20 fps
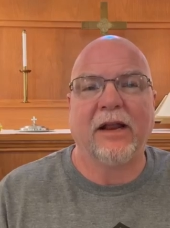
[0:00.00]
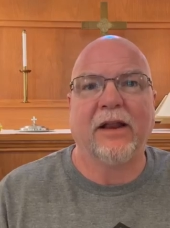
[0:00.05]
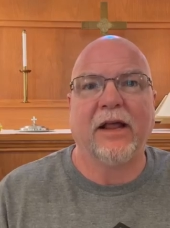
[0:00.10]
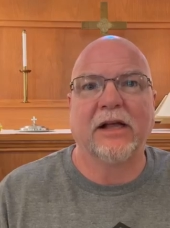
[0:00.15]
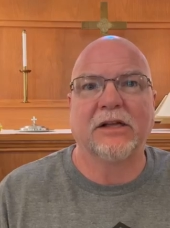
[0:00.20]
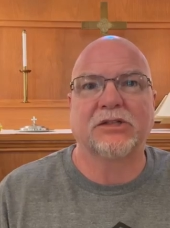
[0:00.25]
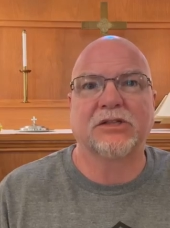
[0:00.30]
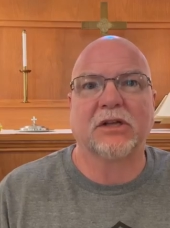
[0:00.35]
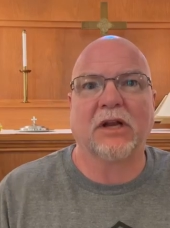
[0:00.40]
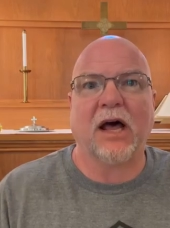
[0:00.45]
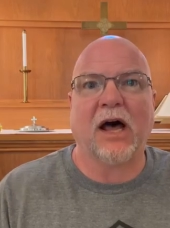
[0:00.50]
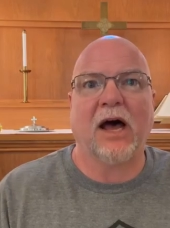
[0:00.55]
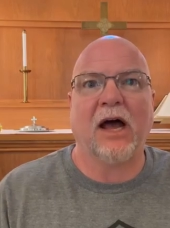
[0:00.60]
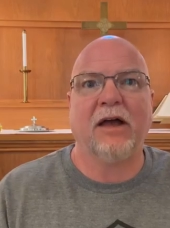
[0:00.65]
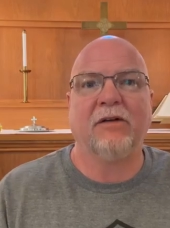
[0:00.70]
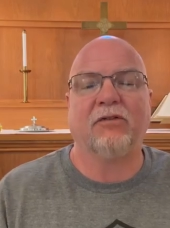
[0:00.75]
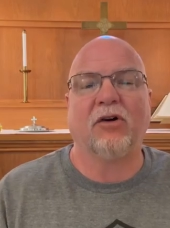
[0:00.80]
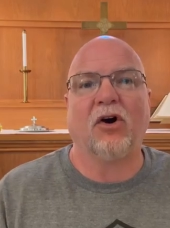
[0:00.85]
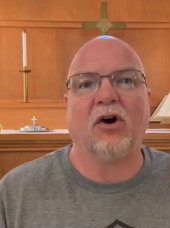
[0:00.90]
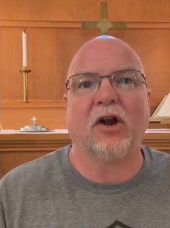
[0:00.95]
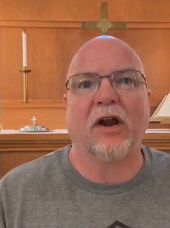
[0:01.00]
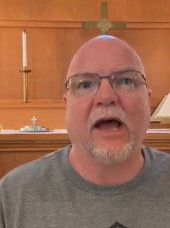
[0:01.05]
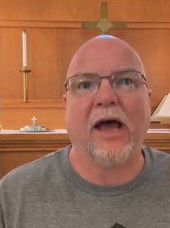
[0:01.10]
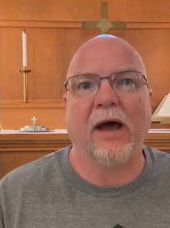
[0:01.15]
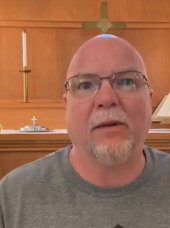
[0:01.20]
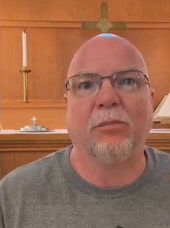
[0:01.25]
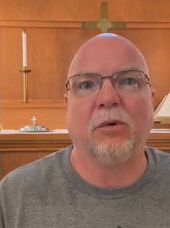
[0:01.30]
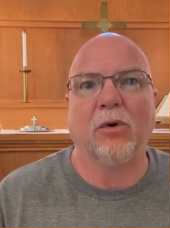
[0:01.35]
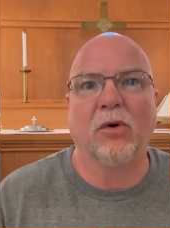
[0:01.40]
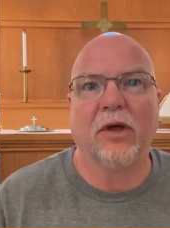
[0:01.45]
And that's live on
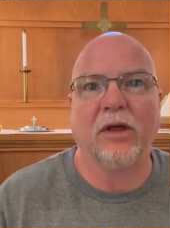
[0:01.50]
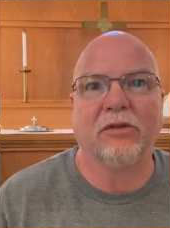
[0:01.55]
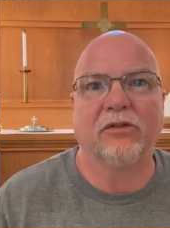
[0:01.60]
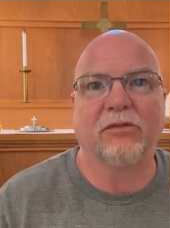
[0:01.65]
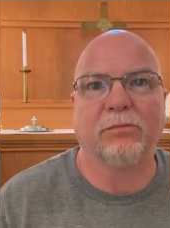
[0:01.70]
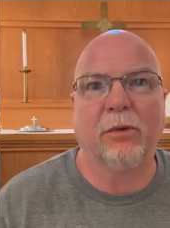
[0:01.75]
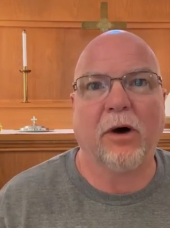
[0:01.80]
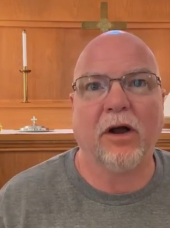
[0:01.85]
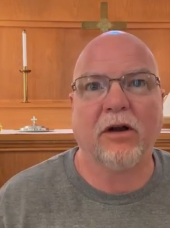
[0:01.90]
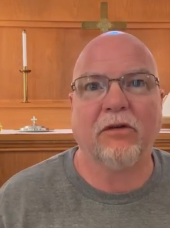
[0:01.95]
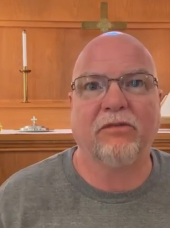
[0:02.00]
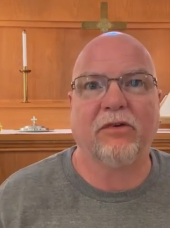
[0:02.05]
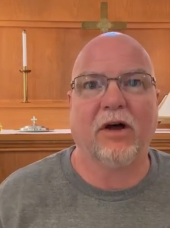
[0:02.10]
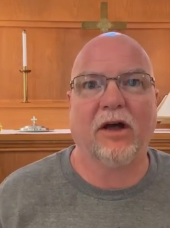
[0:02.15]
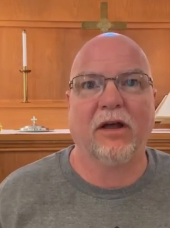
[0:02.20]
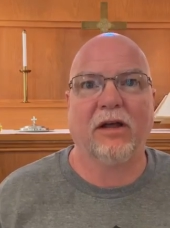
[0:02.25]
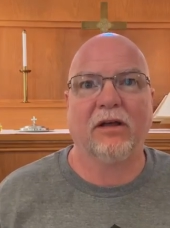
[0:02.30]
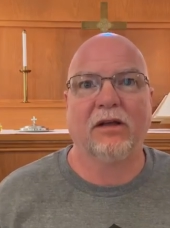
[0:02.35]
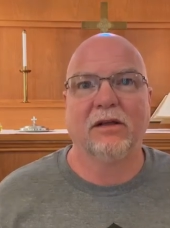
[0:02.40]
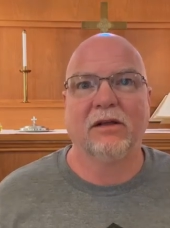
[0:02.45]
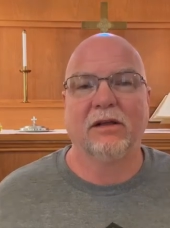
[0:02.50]
Apple and Spotify.